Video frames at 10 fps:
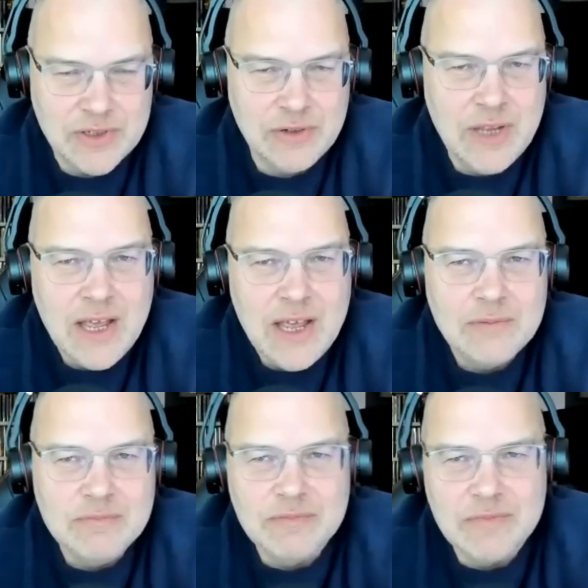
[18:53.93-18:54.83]
So
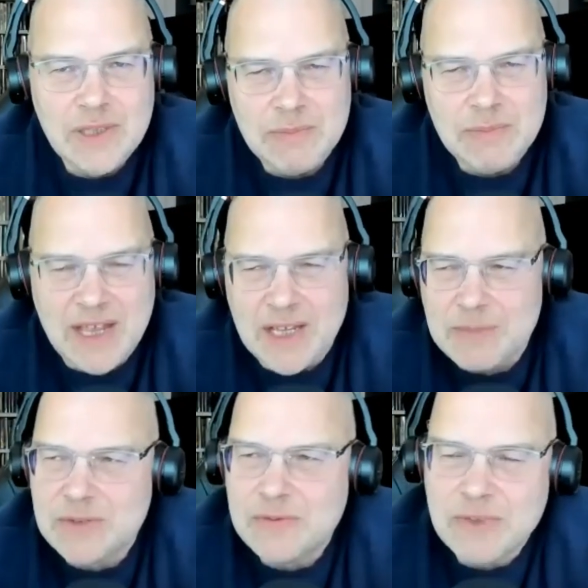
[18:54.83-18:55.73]
let me back
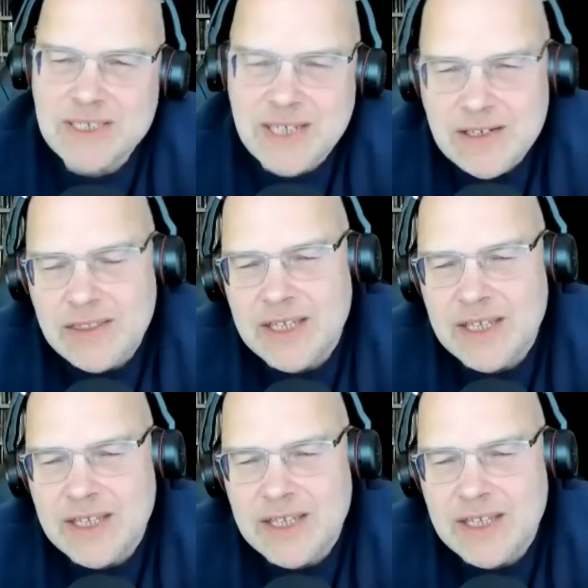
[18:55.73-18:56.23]
up. So we tend mm-hmm.